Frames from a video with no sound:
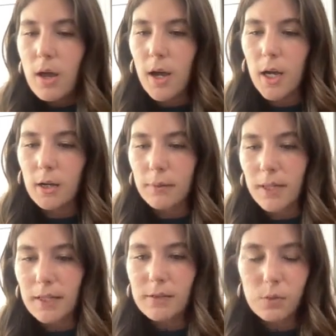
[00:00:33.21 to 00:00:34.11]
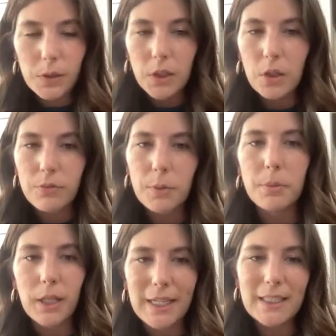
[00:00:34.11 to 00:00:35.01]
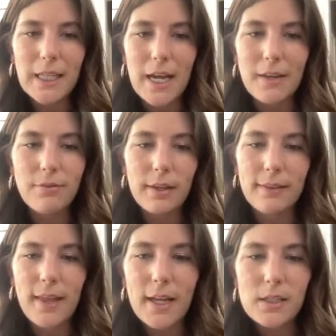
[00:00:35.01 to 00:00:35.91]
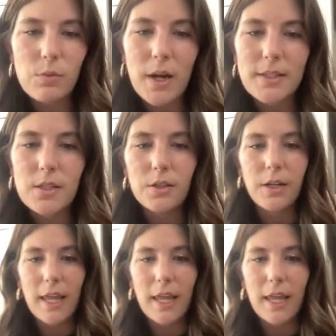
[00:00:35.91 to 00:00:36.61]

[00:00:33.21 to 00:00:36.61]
It's really good for plant life, and that is why certain